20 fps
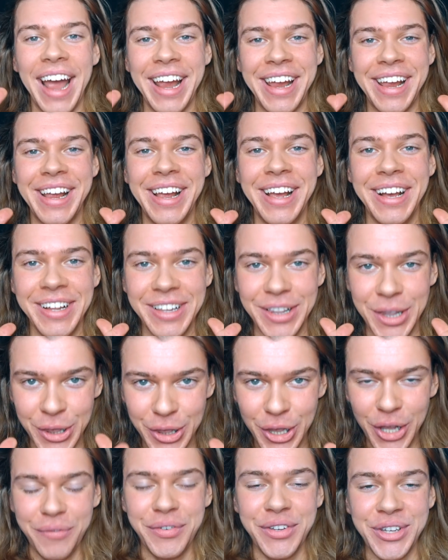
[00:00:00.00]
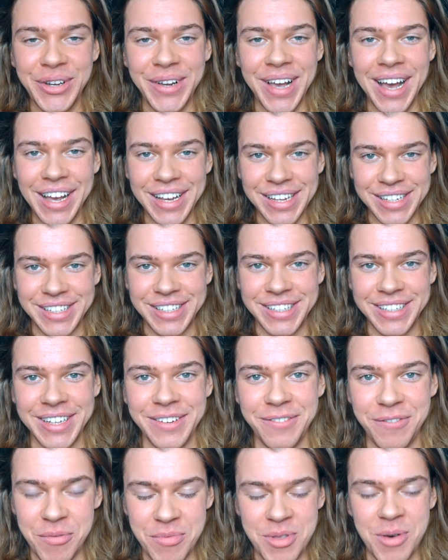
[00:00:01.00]
I love you guys
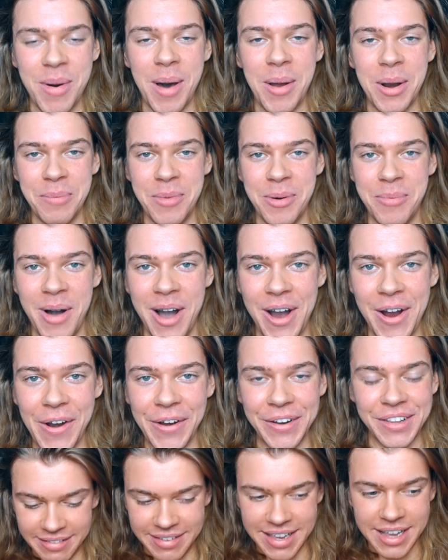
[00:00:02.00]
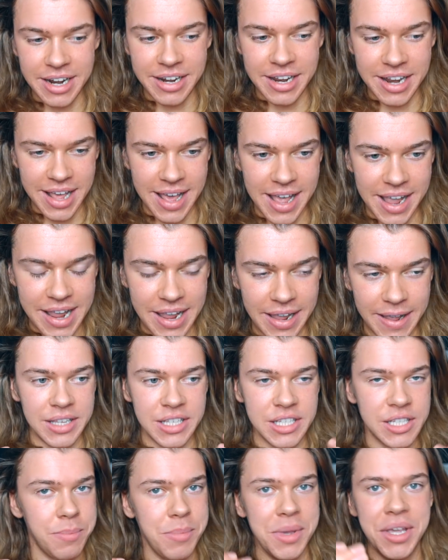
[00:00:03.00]
from the bottom of my heart. At the end of the day,
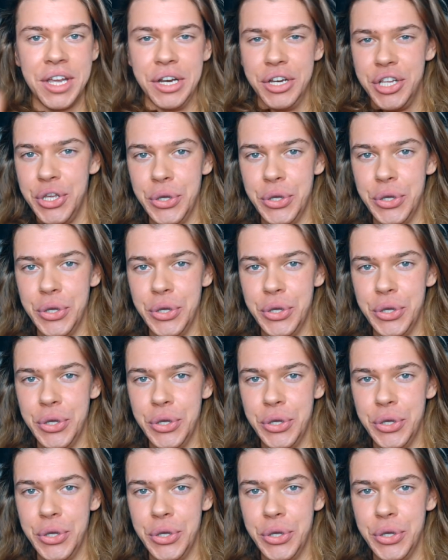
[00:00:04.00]
it's me and